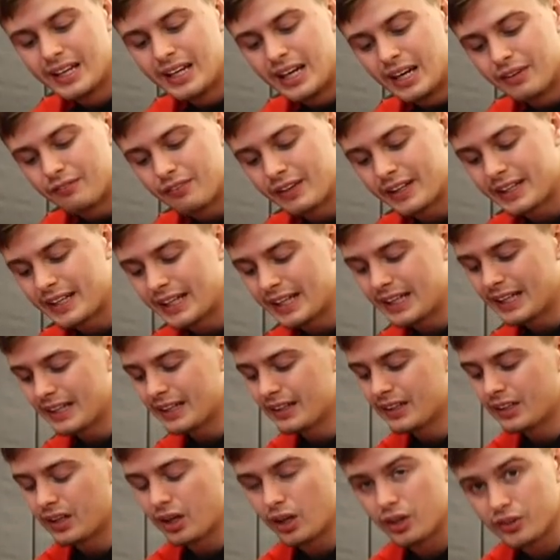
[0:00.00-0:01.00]
if I can,
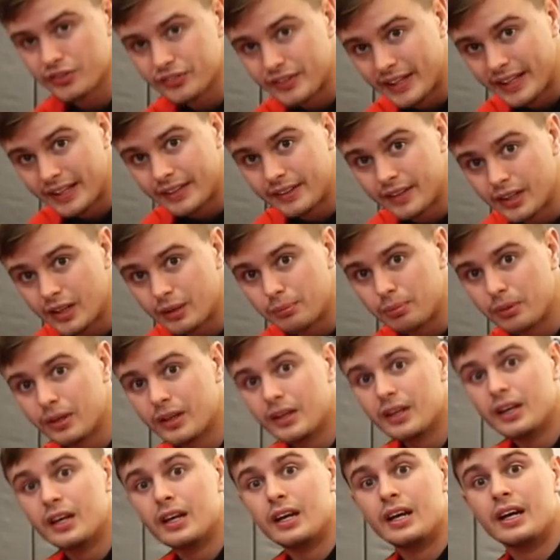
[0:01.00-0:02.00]
I'll stand up
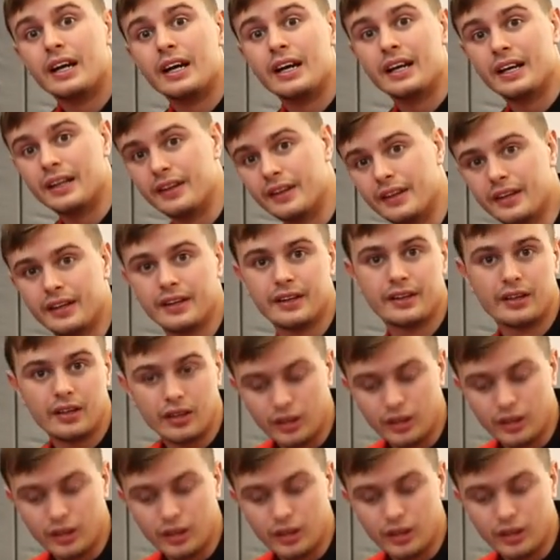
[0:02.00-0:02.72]
and then